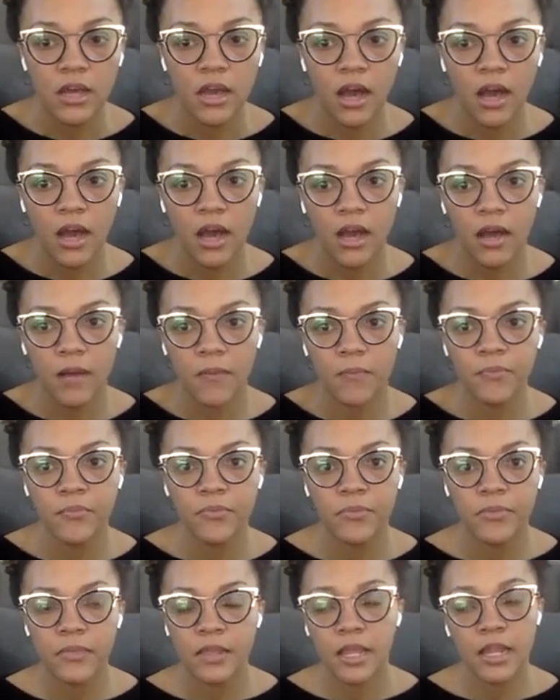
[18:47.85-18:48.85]
And
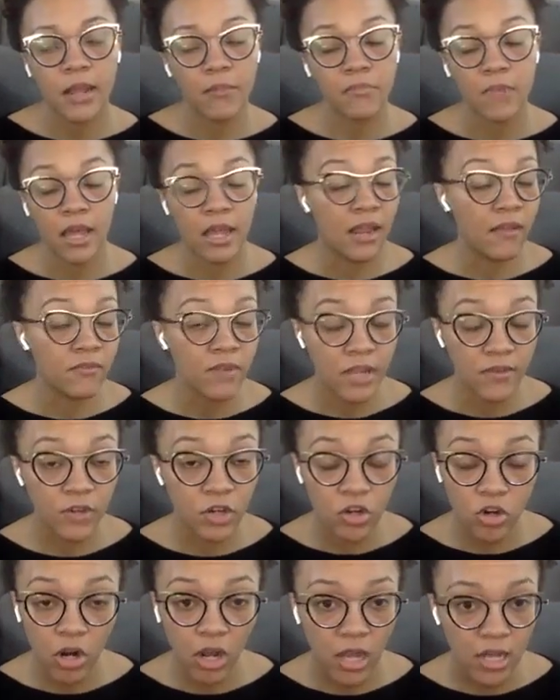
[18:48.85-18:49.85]
I've never
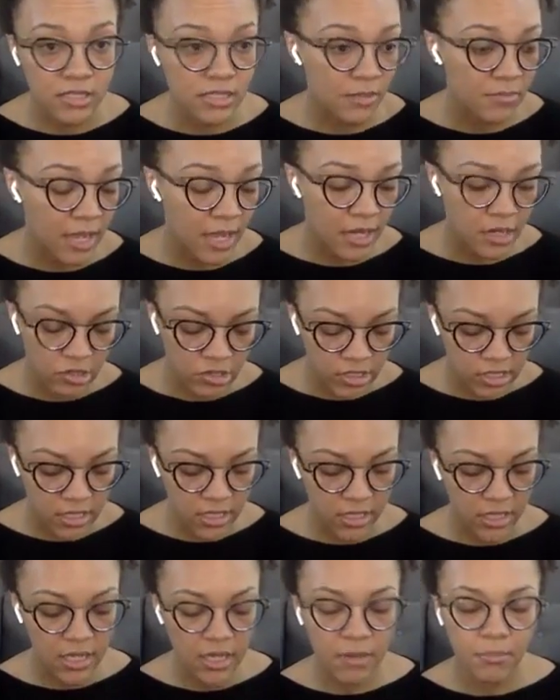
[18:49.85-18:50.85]
crossed, I'm not Greek,